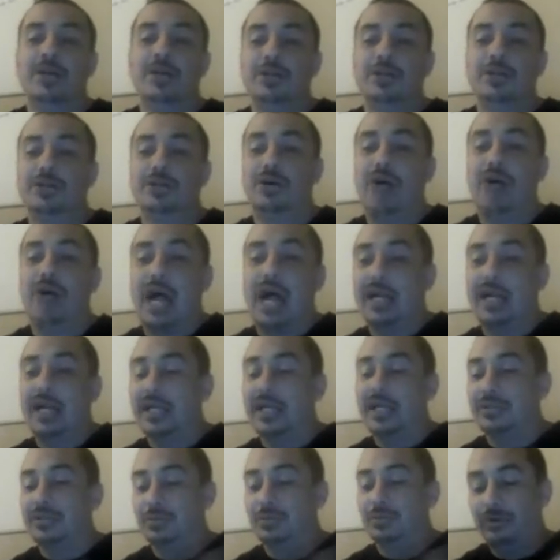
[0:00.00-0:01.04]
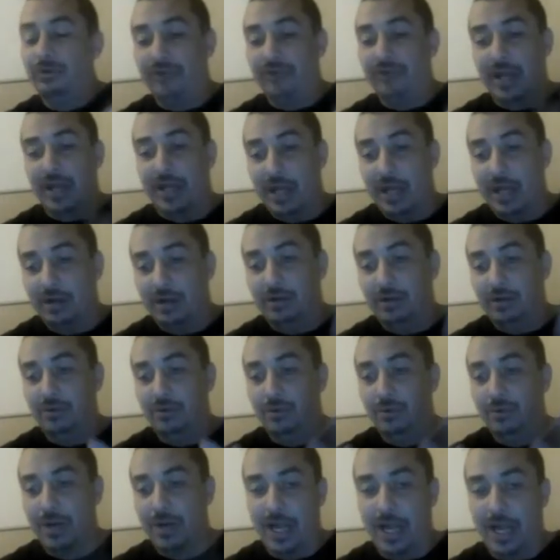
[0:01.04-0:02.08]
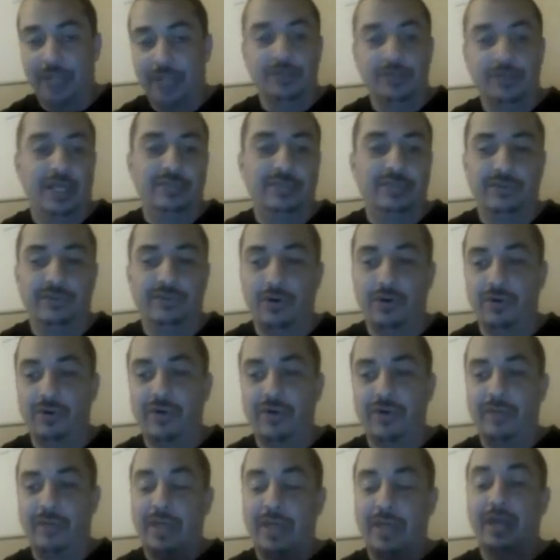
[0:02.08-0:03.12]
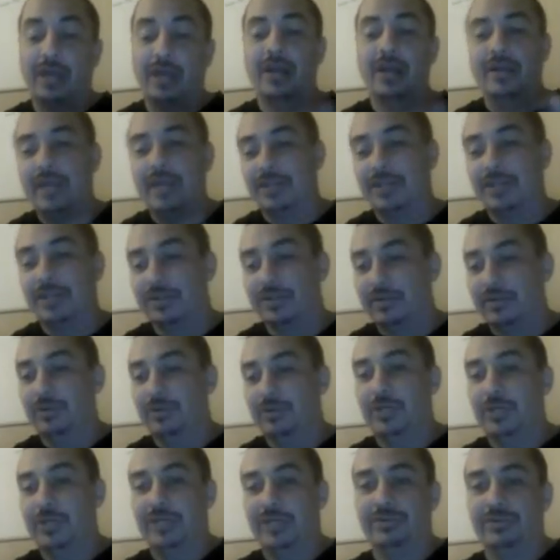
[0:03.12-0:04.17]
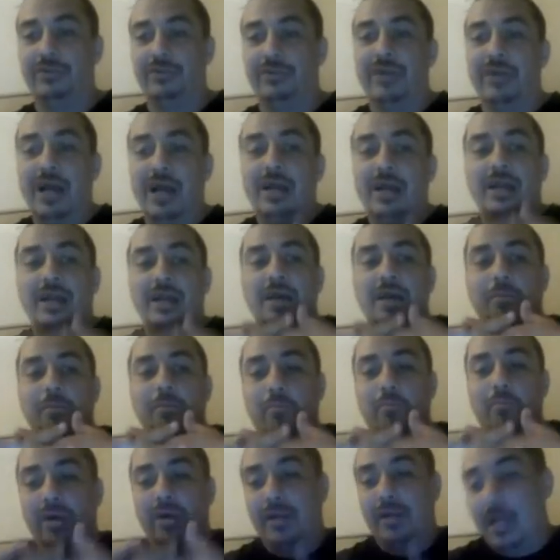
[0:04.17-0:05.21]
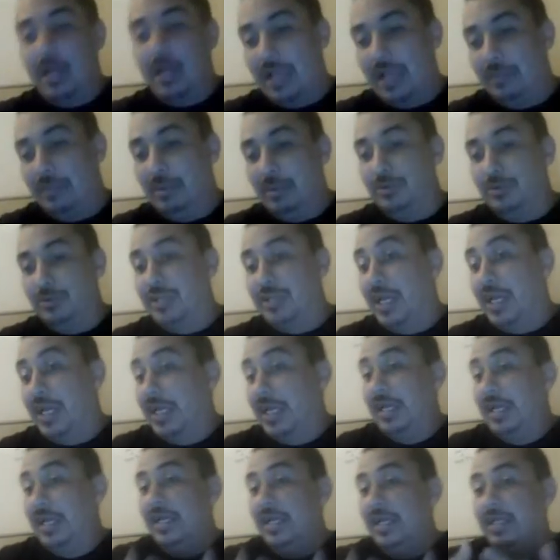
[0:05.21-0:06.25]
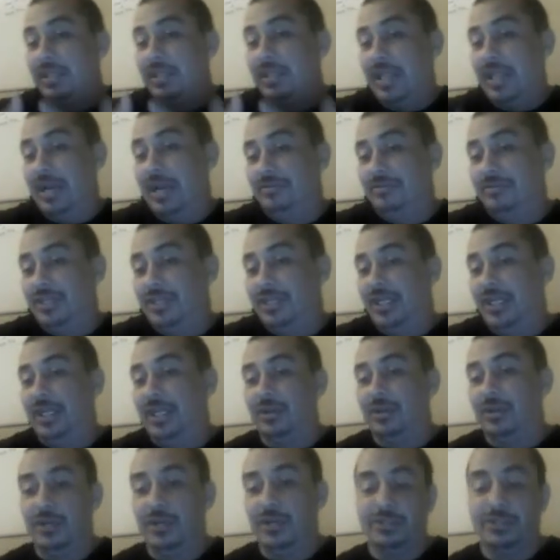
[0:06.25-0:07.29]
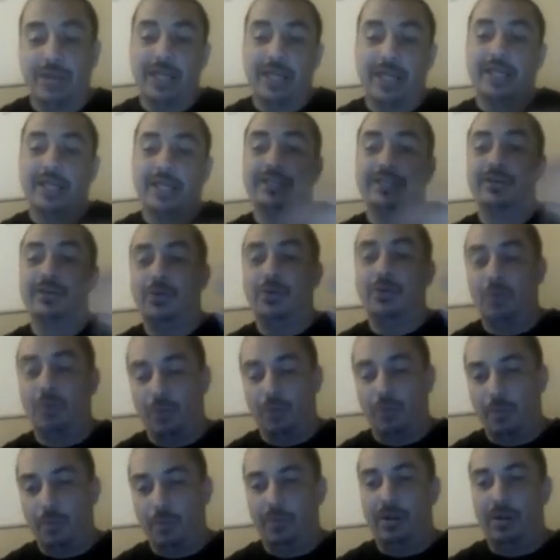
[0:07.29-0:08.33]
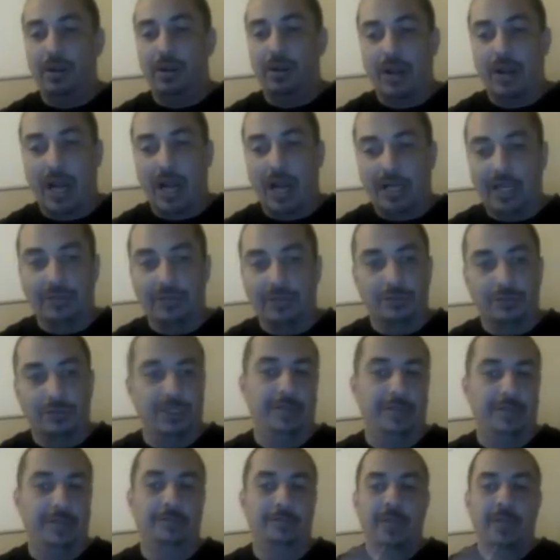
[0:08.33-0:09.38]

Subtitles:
so I guess we'll find out when I transfer over. I'm not sure if I'm gonna transfer over or not, but a lot of people say they have seen increased rankings. I guess we'll see.